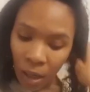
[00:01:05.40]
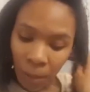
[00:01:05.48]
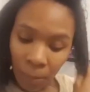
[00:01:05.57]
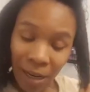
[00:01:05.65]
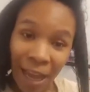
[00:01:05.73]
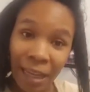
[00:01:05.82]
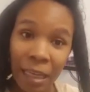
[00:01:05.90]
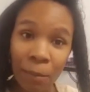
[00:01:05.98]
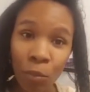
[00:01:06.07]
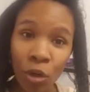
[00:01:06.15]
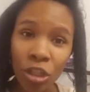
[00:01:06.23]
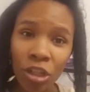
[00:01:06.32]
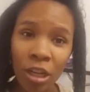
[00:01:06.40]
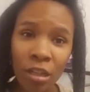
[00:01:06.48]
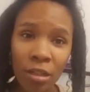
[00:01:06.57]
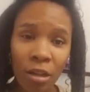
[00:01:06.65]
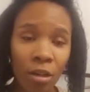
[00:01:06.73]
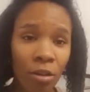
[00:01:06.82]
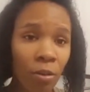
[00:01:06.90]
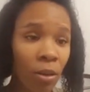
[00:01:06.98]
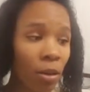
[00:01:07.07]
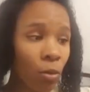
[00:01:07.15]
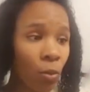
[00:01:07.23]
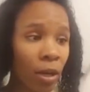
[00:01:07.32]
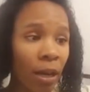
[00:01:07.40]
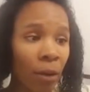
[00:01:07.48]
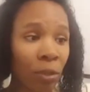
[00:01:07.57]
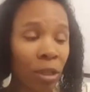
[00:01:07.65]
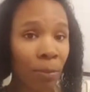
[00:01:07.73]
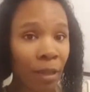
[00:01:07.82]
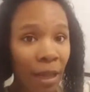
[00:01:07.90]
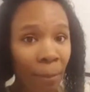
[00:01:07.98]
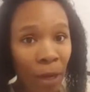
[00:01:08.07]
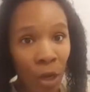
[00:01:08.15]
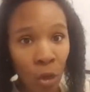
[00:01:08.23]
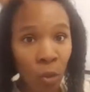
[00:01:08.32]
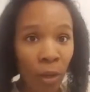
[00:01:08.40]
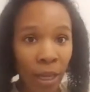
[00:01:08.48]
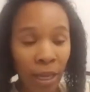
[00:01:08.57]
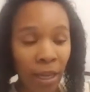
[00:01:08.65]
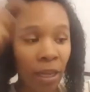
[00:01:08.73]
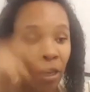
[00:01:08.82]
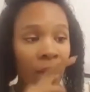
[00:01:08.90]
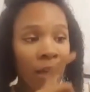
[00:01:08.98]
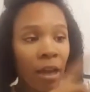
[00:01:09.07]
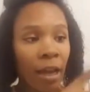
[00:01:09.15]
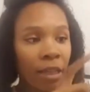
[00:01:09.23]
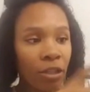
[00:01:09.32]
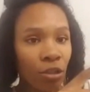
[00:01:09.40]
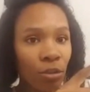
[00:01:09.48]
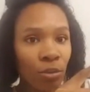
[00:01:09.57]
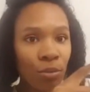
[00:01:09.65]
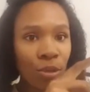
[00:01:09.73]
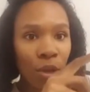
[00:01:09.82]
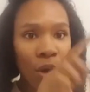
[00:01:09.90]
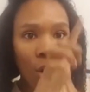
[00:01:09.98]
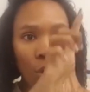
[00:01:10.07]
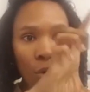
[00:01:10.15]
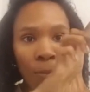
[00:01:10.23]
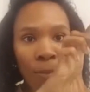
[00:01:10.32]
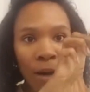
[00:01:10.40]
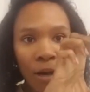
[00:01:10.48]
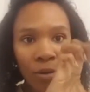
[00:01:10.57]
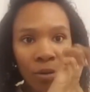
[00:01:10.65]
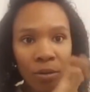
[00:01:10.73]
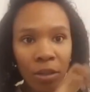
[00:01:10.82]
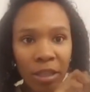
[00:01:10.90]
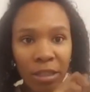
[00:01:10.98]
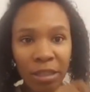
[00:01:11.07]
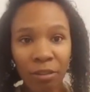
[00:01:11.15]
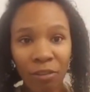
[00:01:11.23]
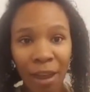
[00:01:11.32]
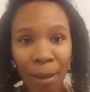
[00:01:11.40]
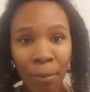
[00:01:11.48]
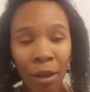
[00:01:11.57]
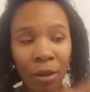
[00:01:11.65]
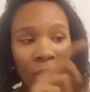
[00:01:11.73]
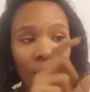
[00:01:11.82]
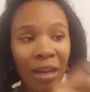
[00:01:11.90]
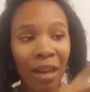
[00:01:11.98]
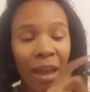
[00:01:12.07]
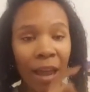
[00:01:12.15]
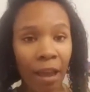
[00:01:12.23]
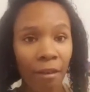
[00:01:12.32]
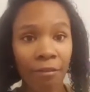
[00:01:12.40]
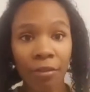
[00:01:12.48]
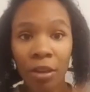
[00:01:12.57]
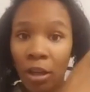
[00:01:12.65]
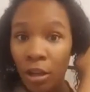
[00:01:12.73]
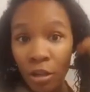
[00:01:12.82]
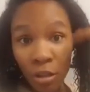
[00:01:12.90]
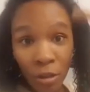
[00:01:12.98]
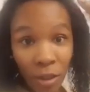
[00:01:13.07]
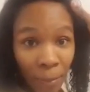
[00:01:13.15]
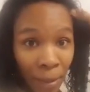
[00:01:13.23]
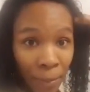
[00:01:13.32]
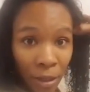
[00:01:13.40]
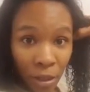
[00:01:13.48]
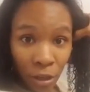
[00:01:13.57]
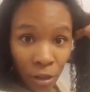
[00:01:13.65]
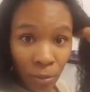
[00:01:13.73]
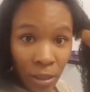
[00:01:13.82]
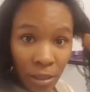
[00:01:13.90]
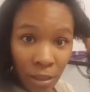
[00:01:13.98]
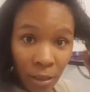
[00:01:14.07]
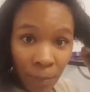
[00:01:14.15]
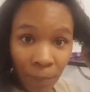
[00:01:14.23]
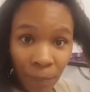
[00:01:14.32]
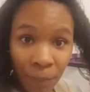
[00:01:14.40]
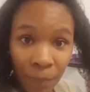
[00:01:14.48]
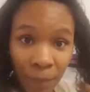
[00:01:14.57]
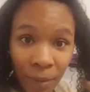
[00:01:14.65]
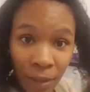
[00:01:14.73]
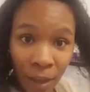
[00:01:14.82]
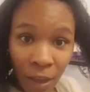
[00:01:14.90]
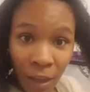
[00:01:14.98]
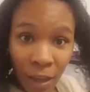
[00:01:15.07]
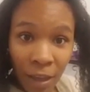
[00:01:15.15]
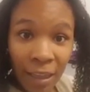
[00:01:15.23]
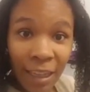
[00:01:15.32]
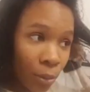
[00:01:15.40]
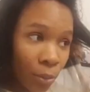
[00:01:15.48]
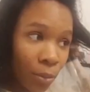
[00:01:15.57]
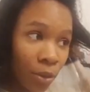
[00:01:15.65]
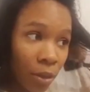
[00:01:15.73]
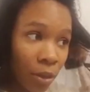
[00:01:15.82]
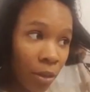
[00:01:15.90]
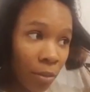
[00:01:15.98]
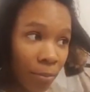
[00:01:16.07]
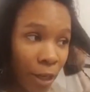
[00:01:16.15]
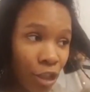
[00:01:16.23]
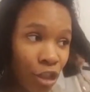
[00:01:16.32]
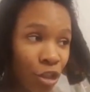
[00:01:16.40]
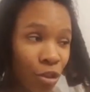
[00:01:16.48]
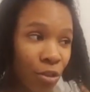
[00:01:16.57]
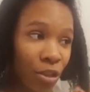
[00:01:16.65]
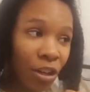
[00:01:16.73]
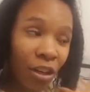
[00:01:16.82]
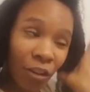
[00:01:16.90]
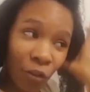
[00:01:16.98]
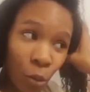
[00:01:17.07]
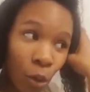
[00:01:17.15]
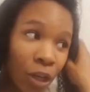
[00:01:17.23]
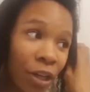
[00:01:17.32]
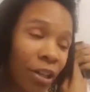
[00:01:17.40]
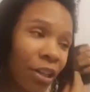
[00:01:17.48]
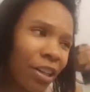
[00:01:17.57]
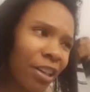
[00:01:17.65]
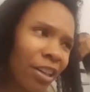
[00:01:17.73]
not keep moisture as long. When I reapply my whole head, I use a whole bottle, and this is the fat bottle and a half. So that may be another reason. So, make sure you're using enough water.